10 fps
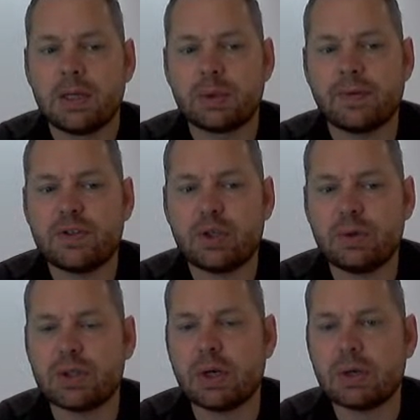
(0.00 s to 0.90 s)
So we have 2
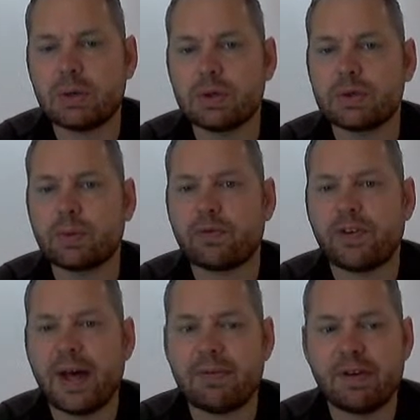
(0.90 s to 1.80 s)
circles
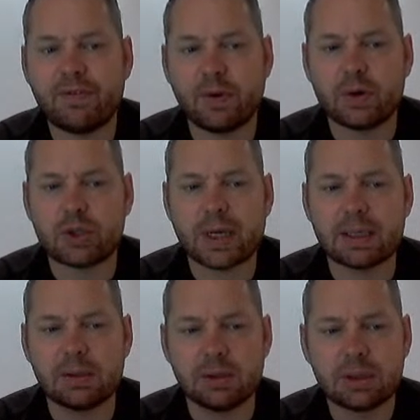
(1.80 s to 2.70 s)
for every 4
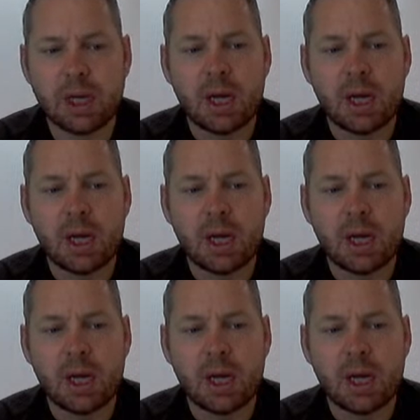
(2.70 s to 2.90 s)
triangles.